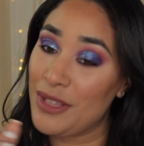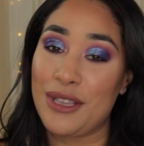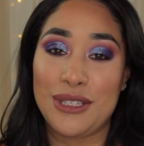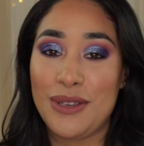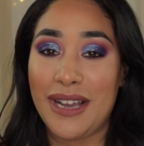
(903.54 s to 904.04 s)

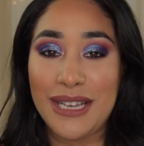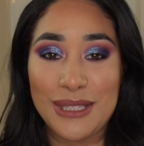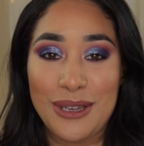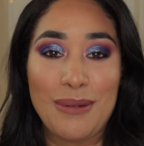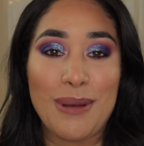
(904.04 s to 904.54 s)
Because you guys
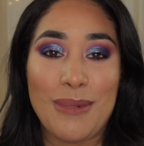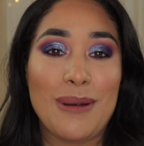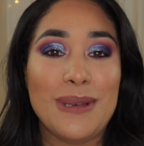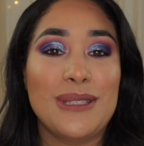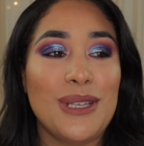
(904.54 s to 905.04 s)
know my
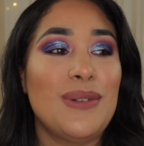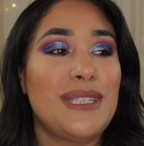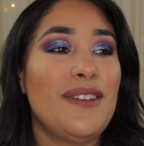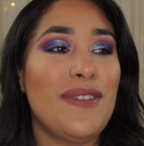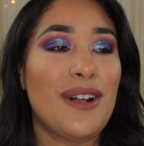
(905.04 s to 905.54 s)
mom is so
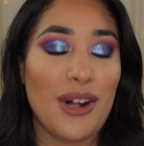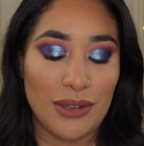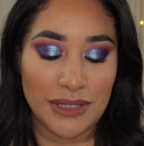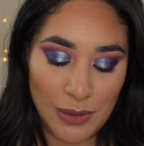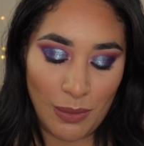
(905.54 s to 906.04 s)

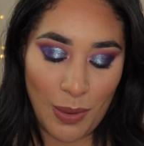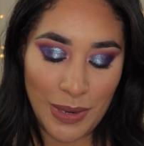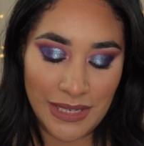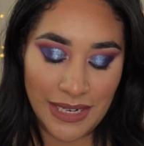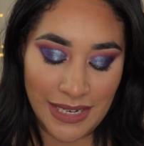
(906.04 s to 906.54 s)
difficult. So what
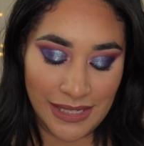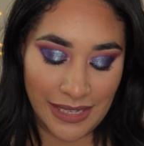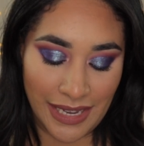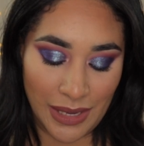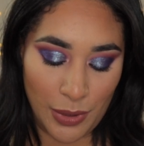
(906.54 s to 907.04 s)
we did is
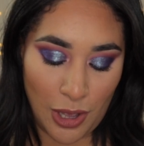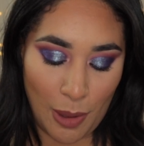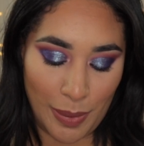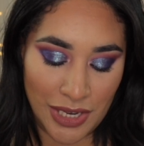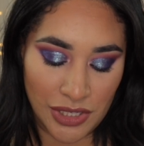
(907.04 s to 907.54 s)
like we all
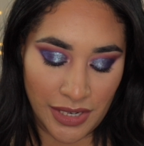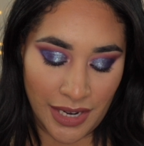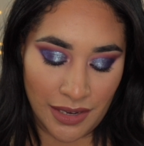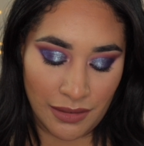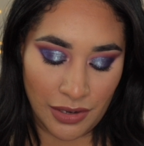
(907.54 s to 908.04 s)
pitched
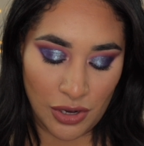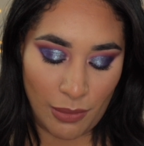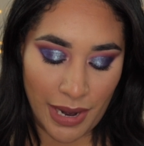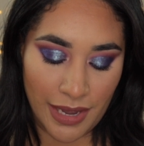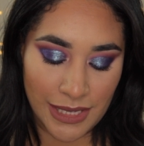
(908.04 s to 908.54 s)
in, you know,
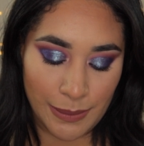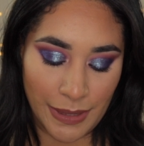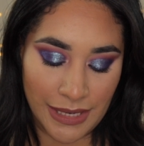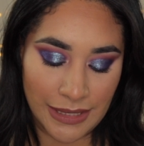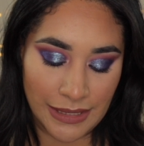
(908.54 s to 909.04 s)
my
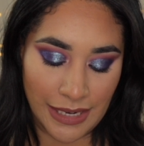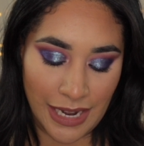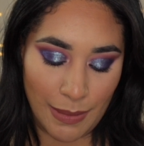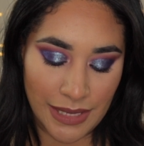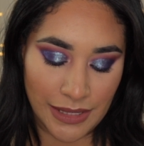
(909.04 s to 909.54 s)
husband
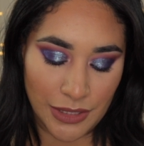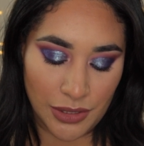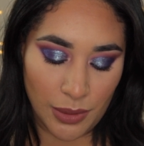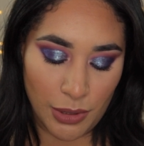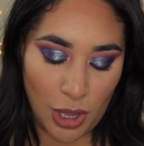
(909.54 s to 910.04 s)
and my
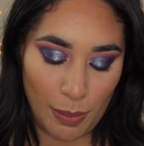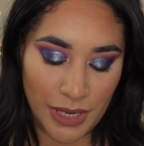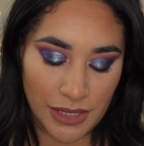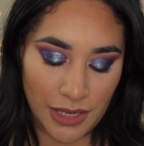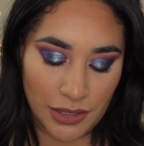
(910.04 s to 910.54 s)
sister, we all
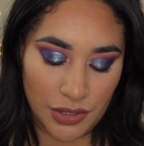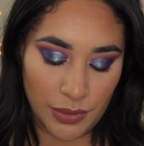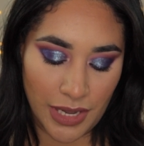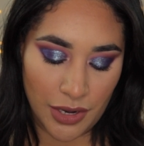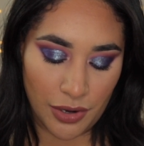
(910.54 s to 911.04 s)
pitched in to
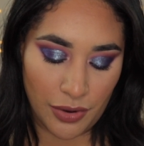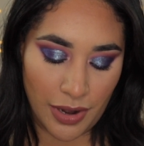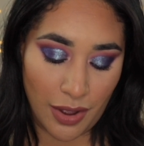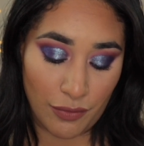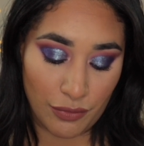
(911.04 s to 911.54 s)
get her
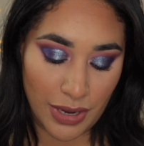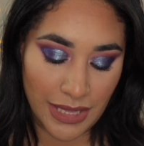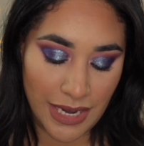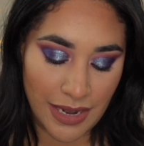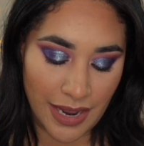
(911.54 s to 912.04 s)
a
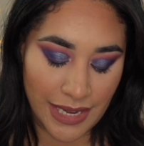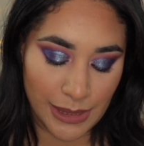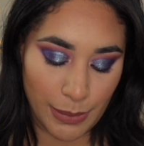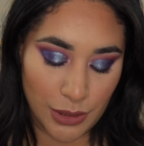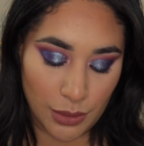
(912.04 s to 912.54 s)
really
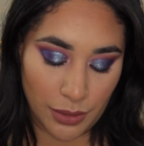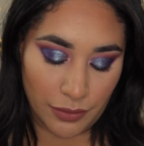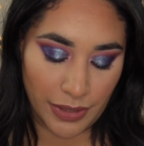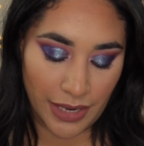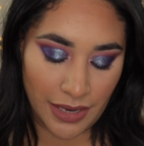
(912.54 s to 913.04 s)
nice Pandora
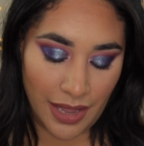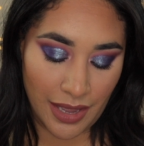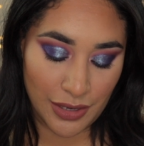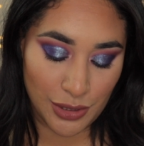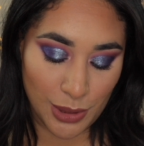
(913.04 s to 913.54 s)
ring,
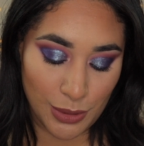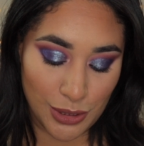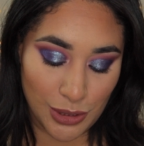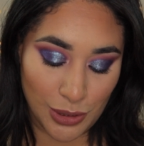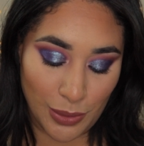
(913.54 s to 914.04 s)
and she
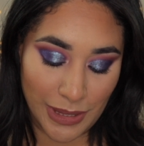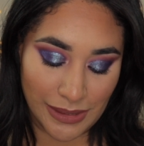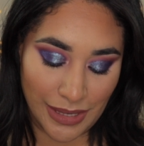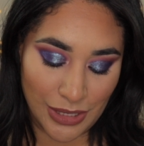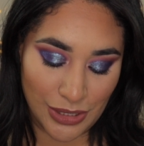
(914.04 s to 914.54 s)
was so
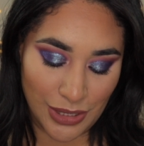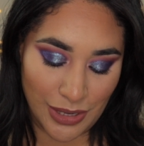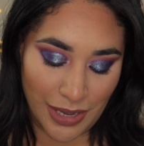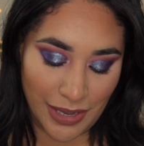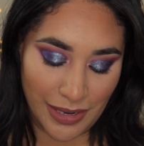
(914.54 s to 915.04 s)
excited she
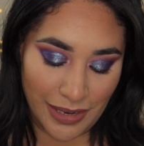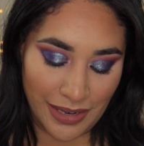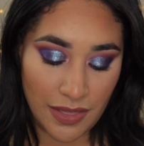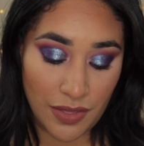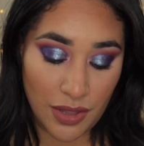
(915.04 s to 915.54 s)
got it.
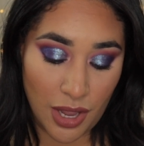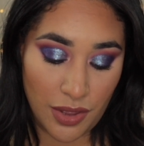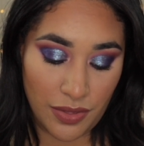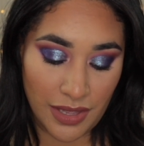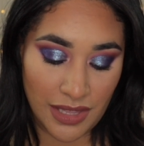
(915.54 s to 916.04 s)
And then the
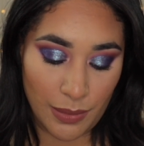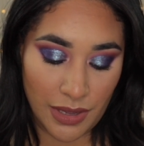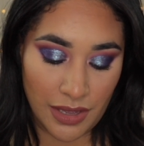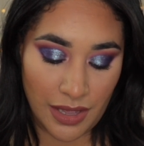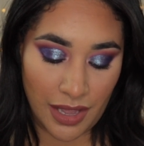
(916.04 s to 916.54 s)
other thing that we
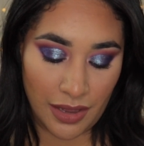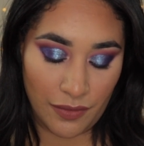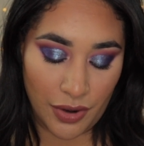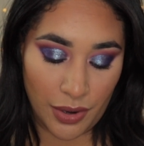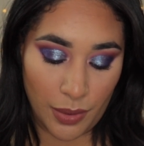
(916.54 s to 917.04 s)
gave
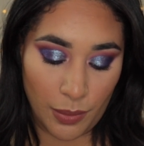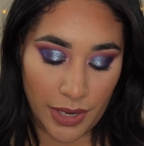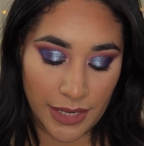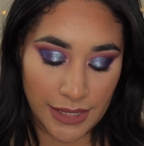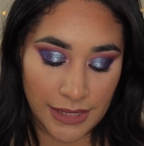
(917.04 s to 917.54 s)
her
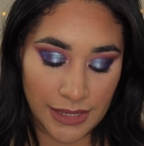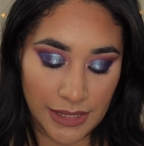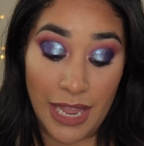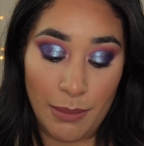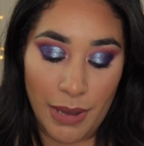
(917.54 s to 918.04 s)
was
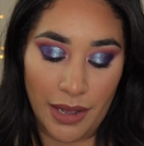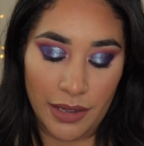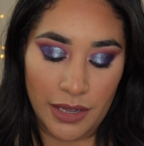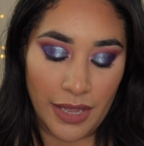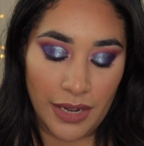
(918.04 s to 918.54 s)
a
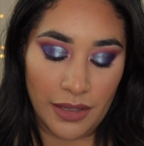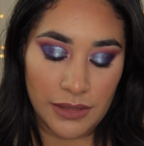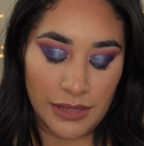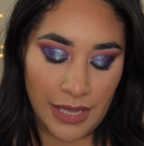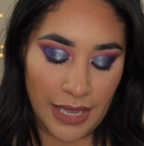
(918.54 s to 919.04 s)
mug. It
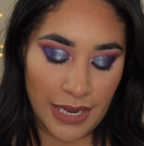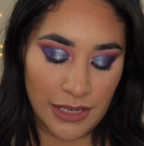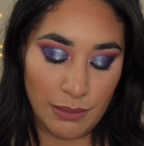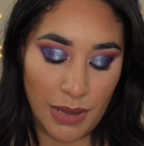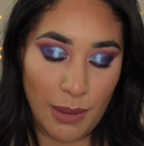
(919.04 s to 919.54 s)

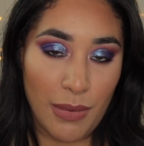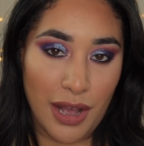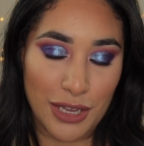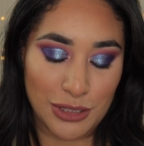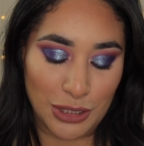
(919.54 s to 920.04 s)
said Mom
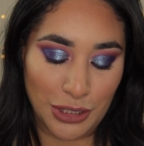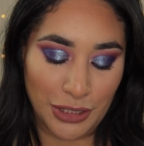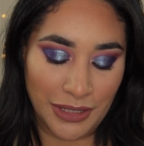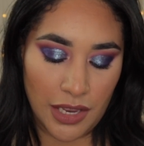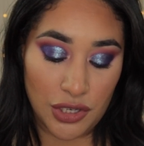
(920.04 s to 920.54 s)

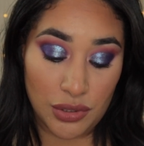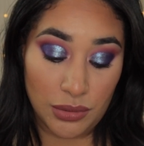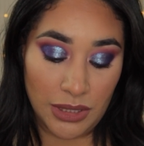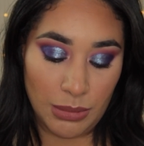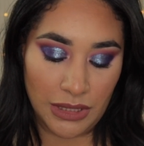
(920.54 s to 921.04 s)
Hustler. I
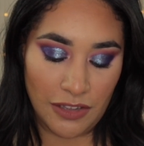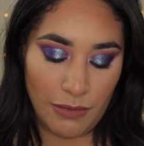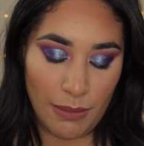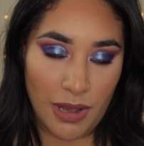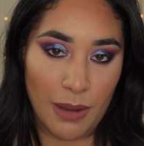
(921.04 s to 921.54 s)
truly believe
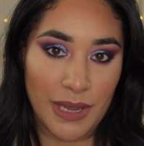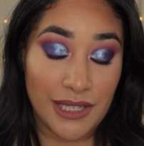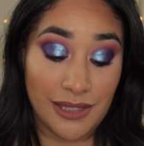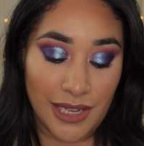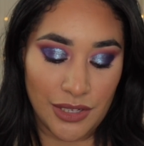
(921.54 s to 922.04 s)
my mom is
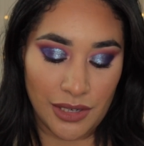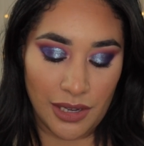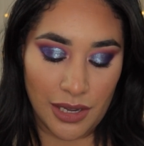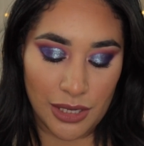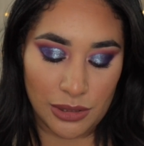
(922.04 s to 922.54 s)
such a
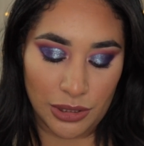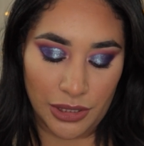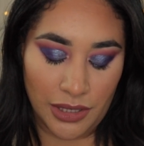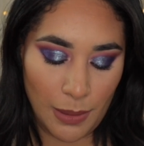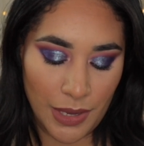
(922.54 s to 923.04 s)

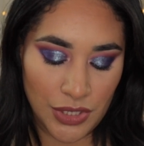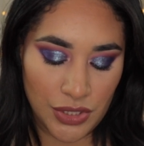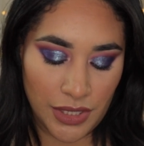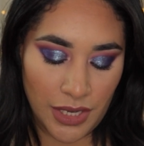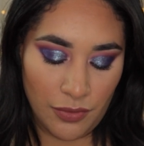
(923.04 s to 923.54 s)
hustler. I mean,
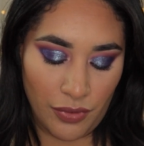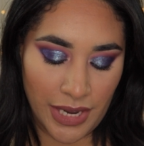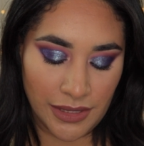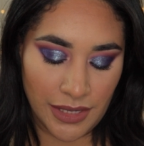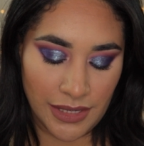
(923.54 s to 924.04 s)
she
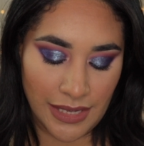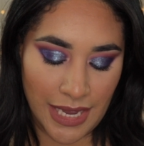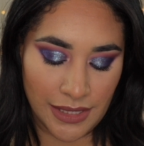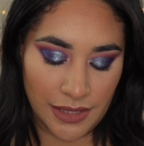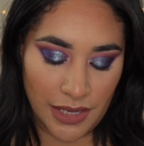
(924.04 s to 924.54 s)
raised us
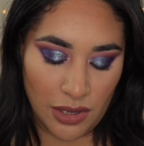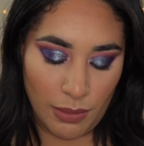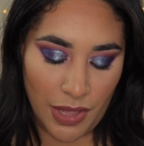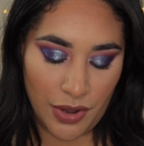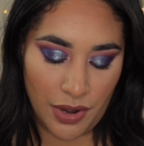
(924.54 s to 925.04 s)
as a single
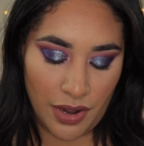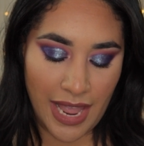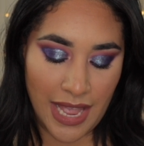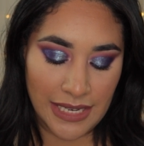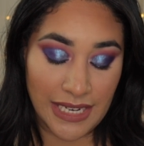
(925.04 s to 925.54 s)
mother,
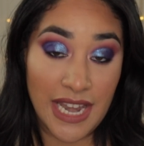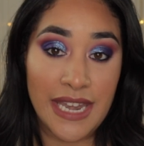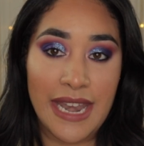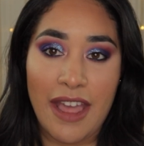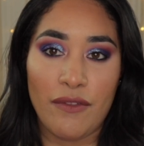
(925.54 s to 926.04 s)
and
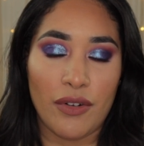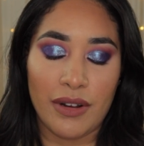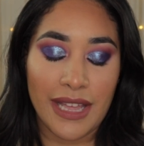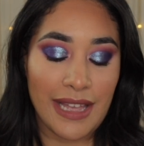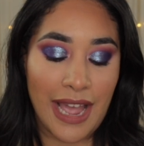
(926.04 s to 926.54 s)
never,
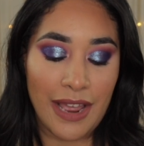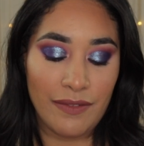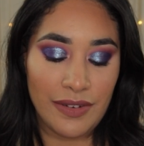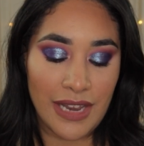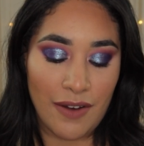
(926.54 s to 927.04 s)
like I've
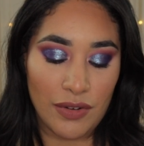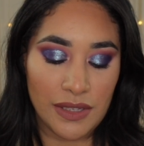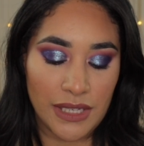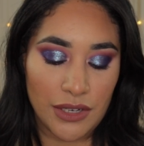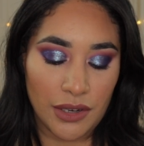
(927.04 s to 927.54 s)
never
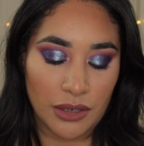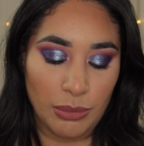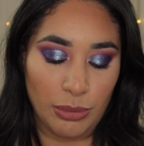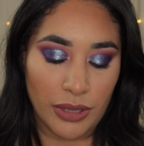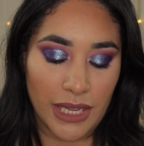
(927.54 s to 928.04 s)
seen her
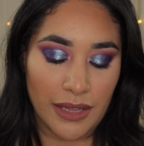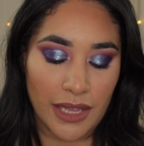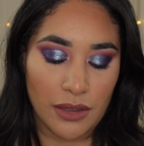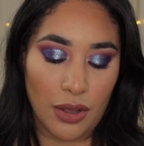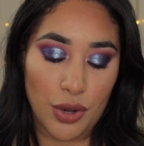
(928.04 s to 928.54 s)
complain
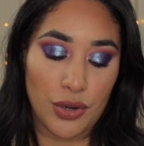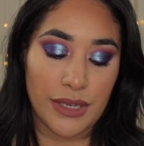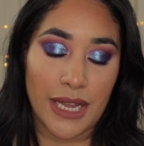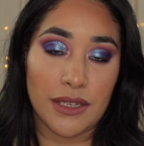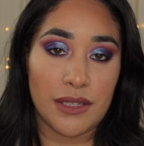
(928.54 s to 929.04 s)
like, oh, your
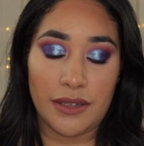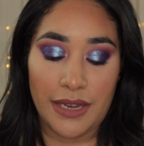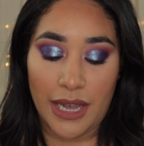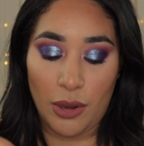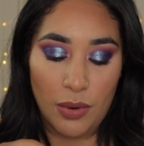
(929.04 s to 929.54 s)
dad doesn't
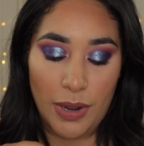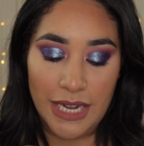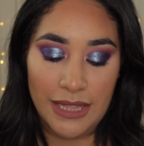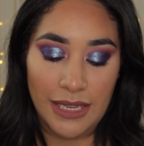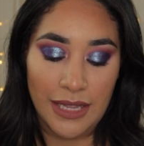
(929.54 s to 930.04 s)
help or
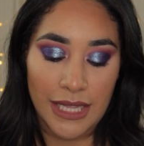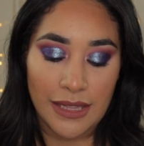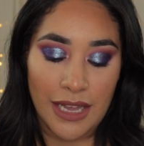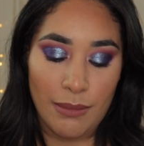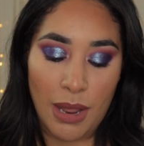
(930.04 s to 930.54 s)
anything like that.